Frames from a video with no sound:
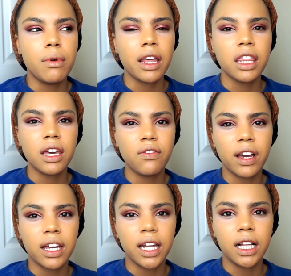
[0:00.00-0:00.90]
but I think if
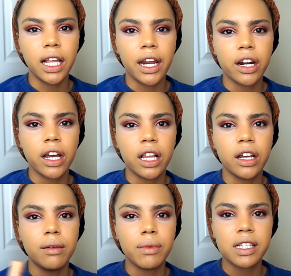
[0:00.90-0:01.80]
I could get a lighter color
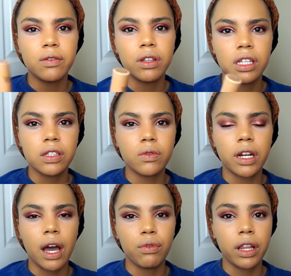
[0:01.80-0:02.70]
and mix it with this
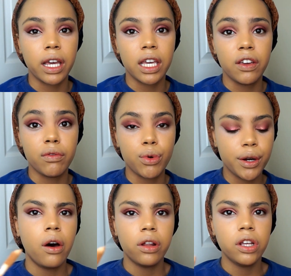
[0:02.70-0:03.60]
one, I would like it even
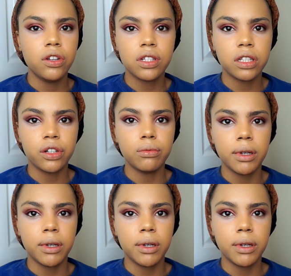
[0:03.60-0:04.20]
more. I only use a little